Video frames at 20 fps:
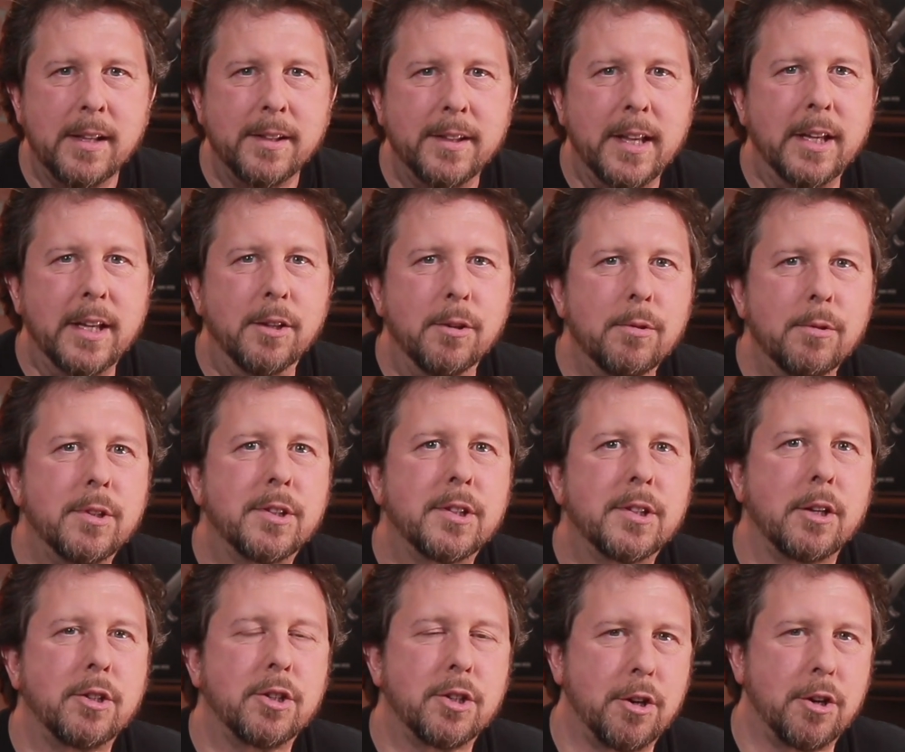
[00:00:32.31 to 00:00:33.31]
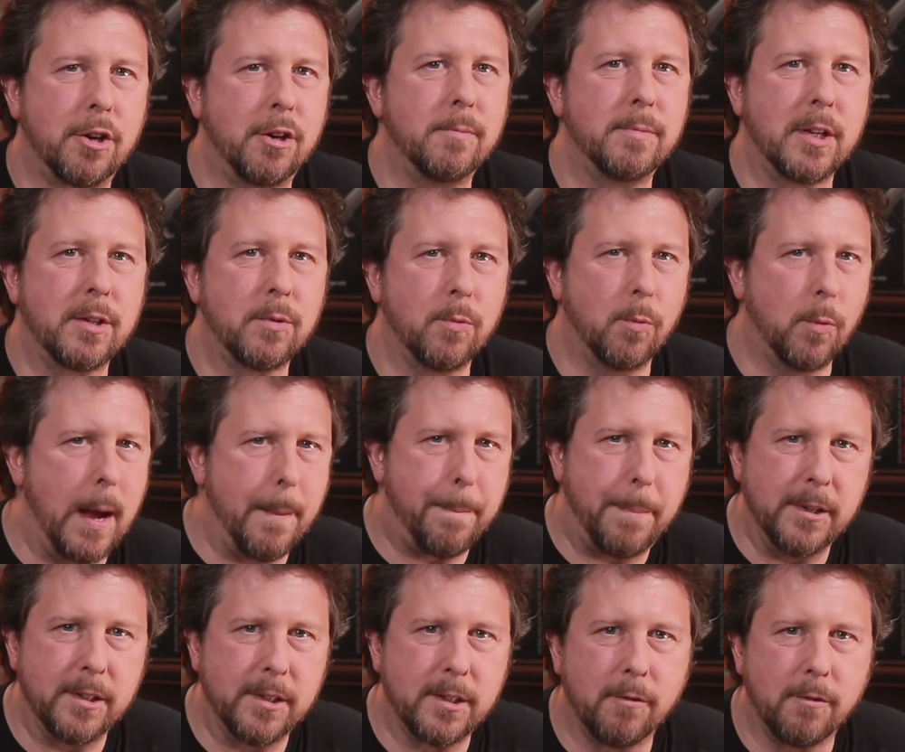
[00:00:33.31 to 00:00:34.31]
They use such terms as
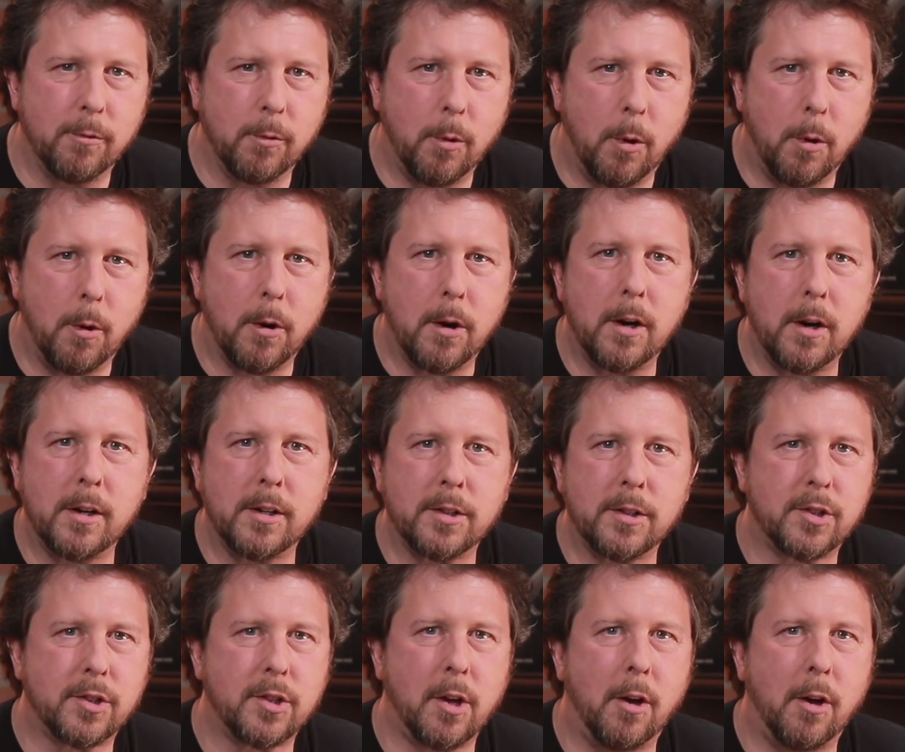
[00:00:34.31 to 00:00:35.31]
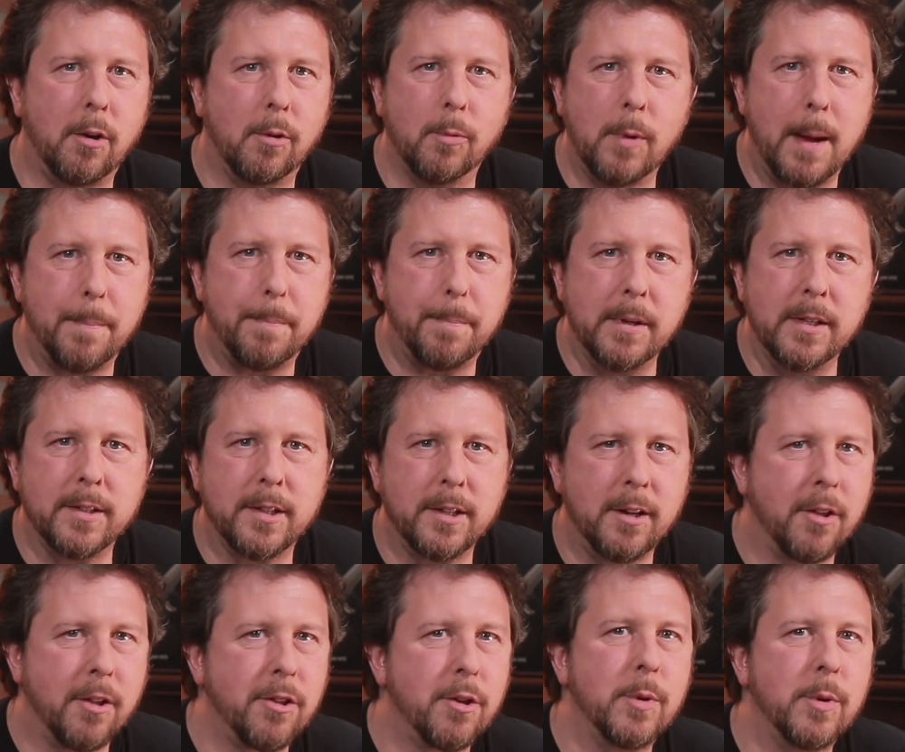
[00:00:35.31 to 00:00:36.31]
weapons of war, assault weapons, and
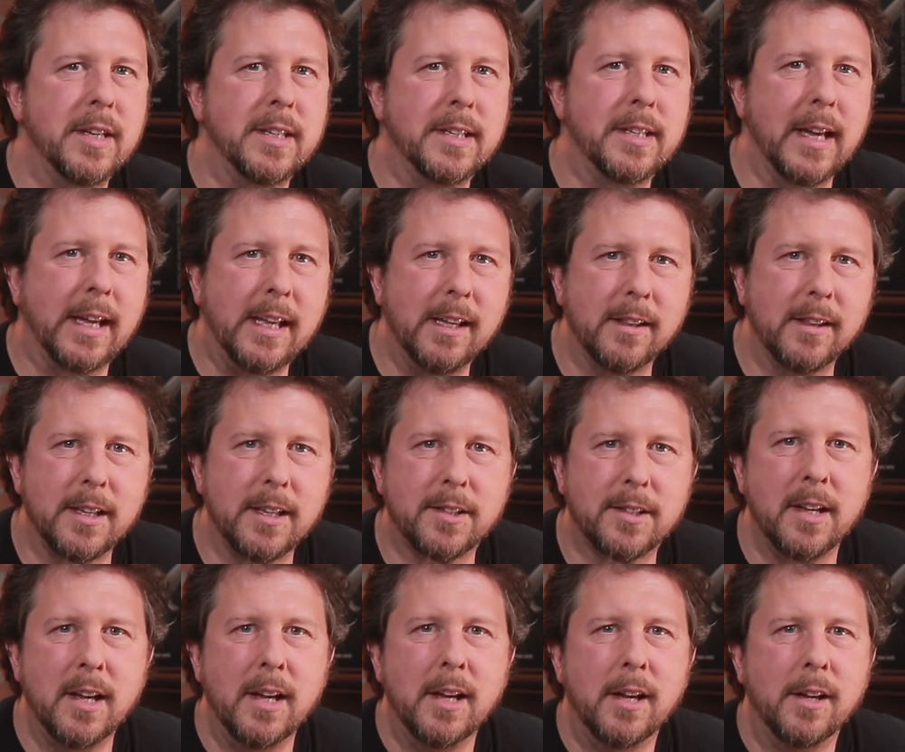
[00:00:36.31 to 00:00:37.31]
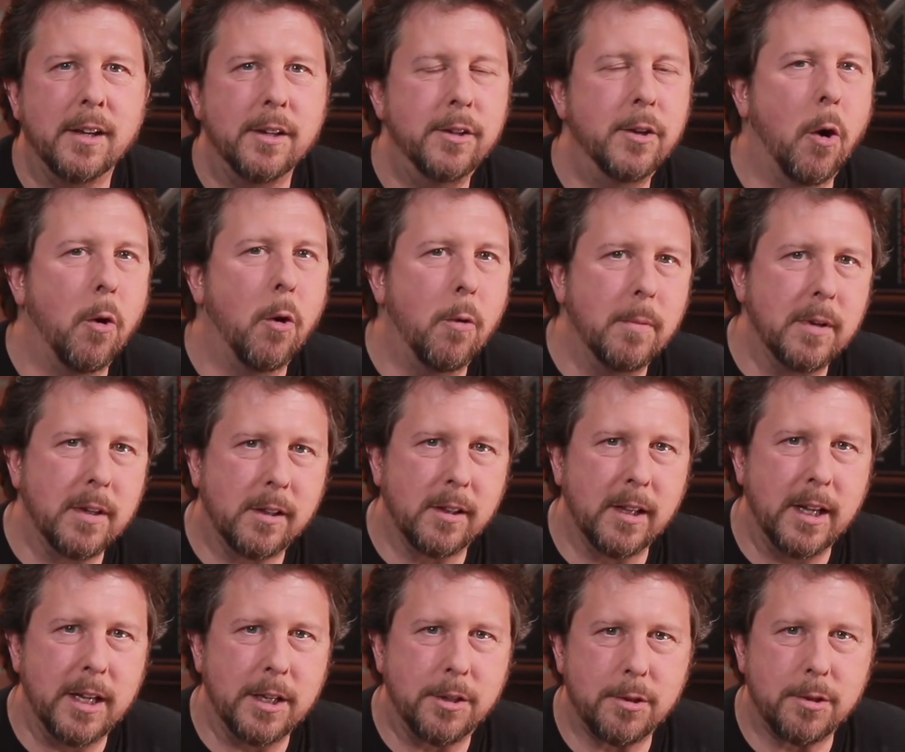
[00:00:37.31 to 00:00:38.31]
other ridiculous
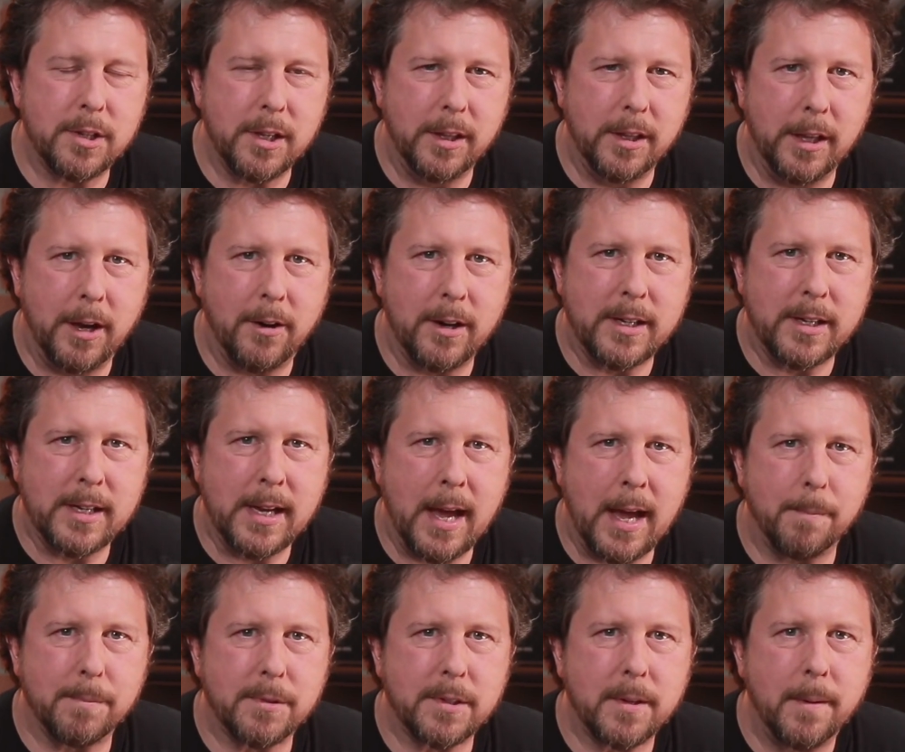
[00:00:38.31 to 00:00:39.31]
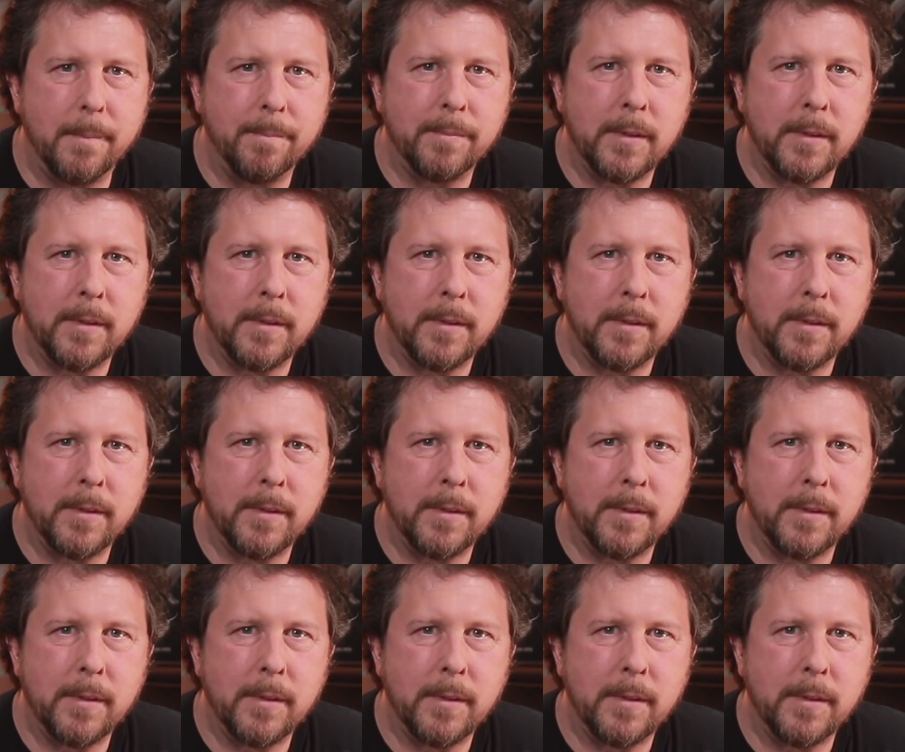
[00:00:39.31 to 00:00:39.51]
nomenclatures in their attempts.